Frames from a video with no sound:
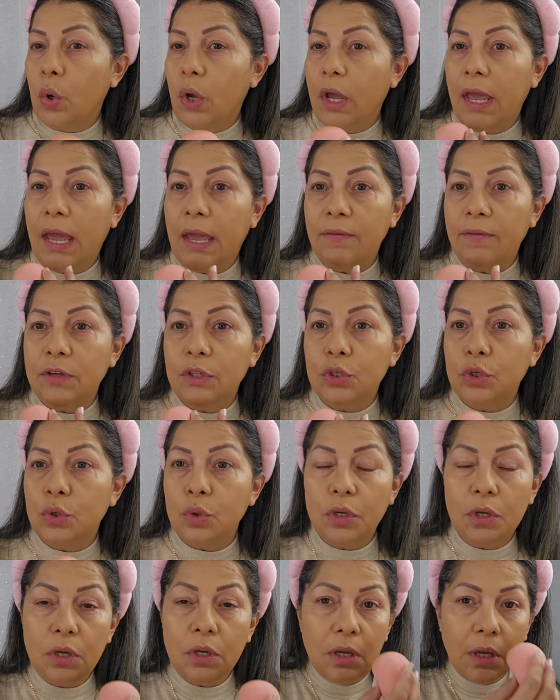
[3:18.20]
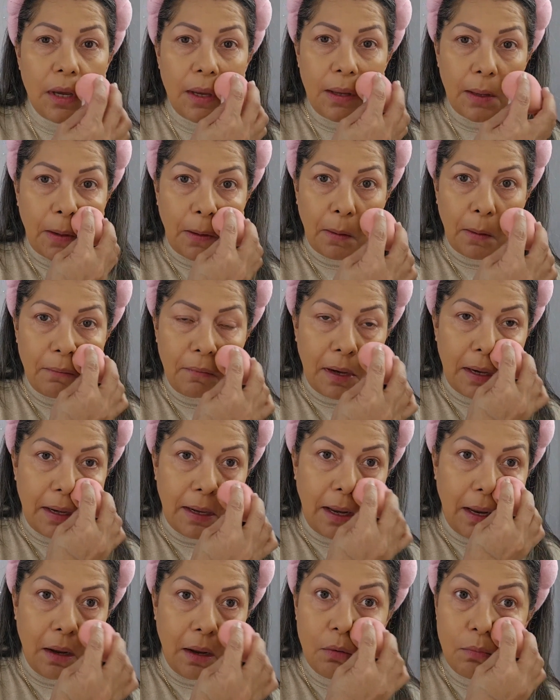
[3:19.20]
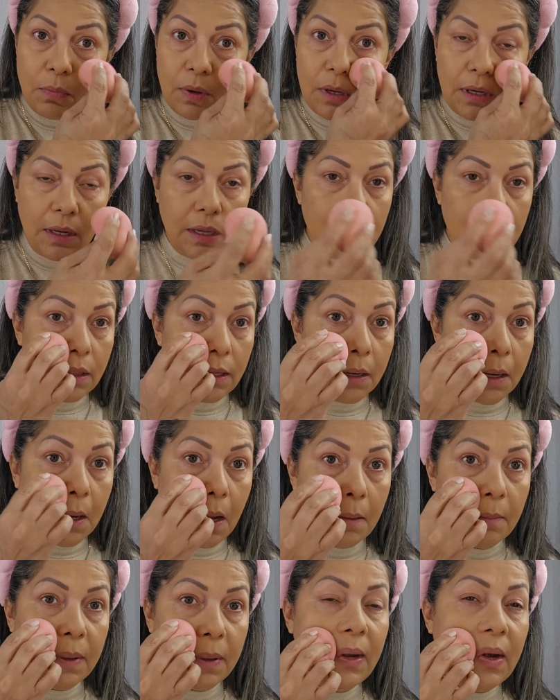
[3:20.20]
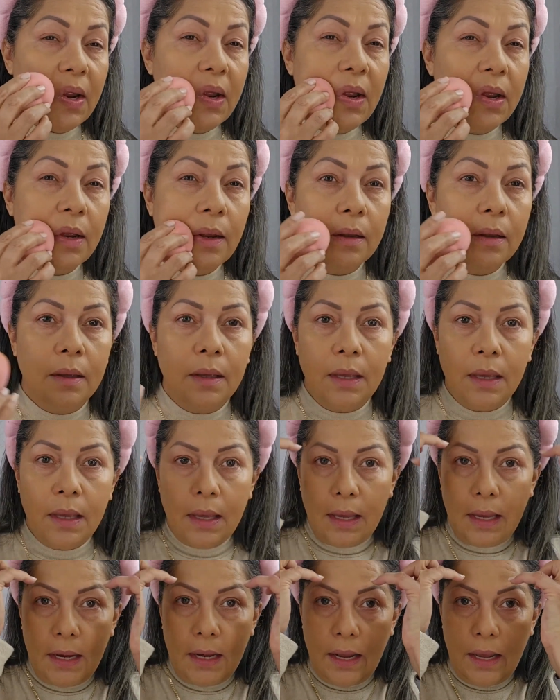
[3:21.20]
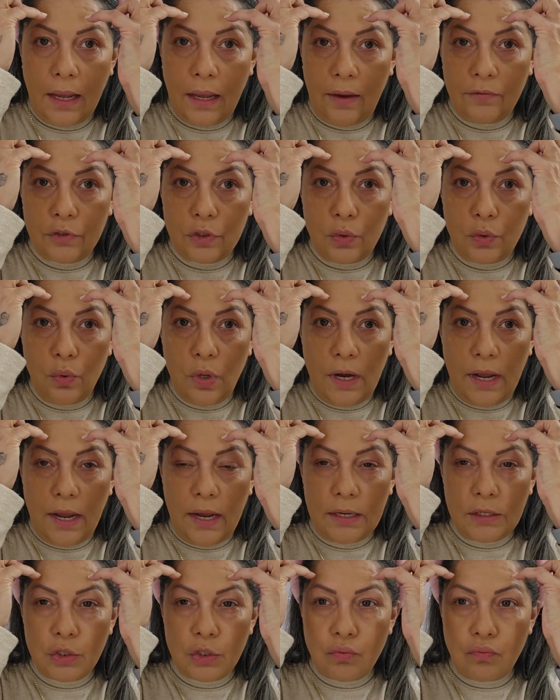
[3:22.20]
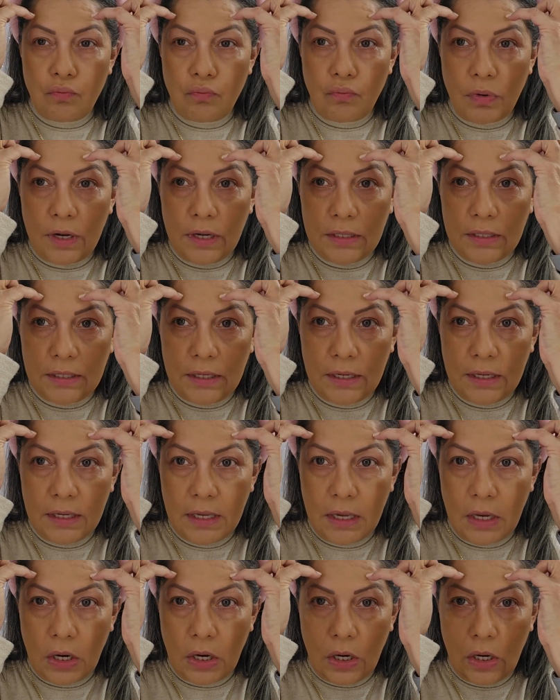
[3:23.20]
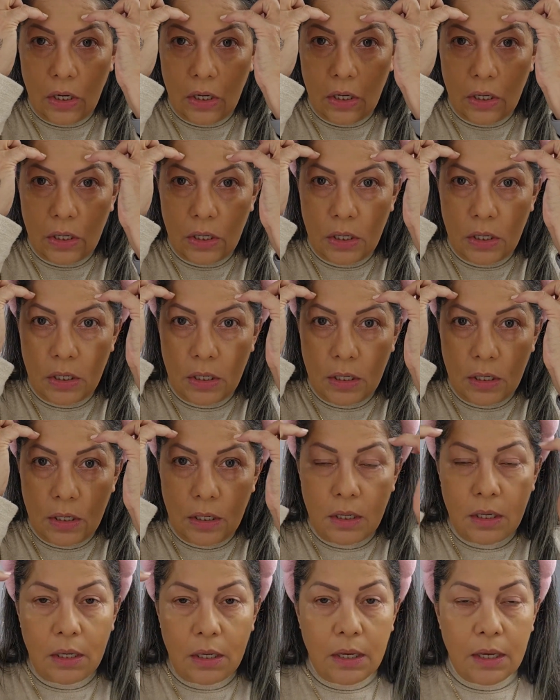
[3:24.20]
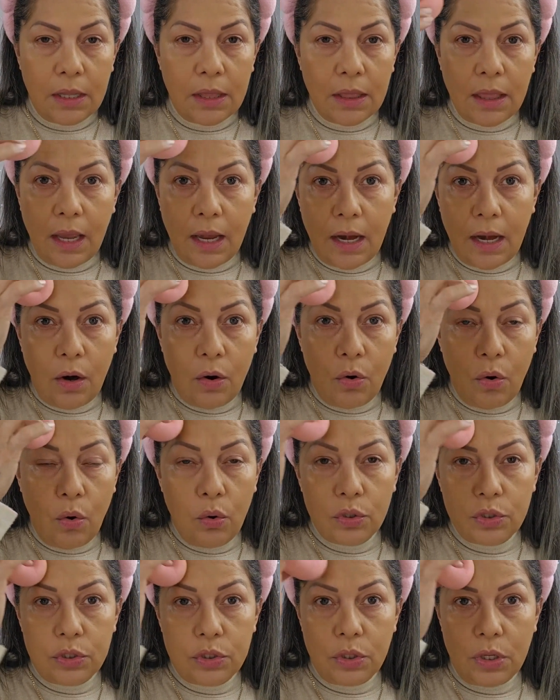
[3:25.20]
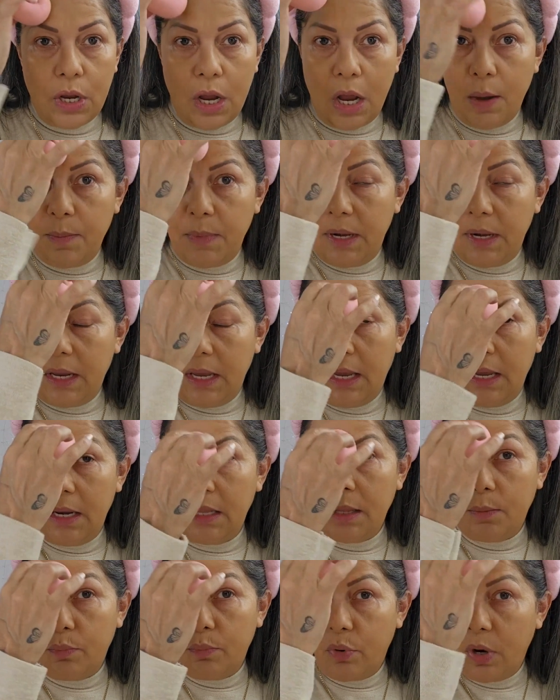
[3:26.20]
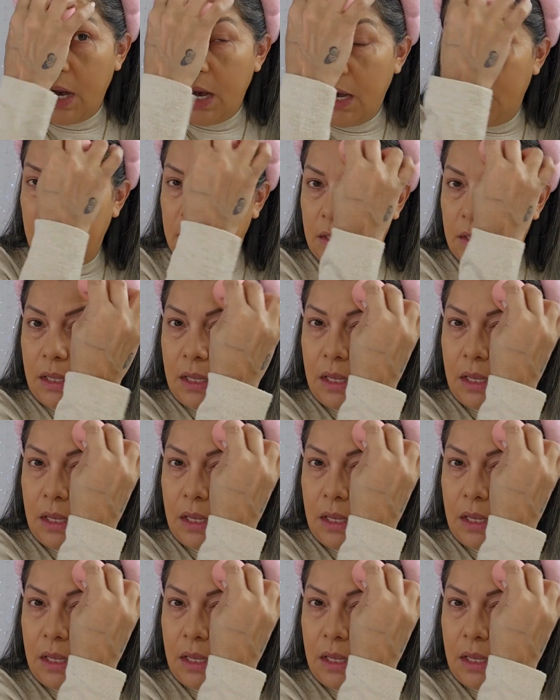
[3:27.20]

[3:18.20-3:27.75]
heavy duty right now, but they're coming. And I have two lines right here that are also coming, and the product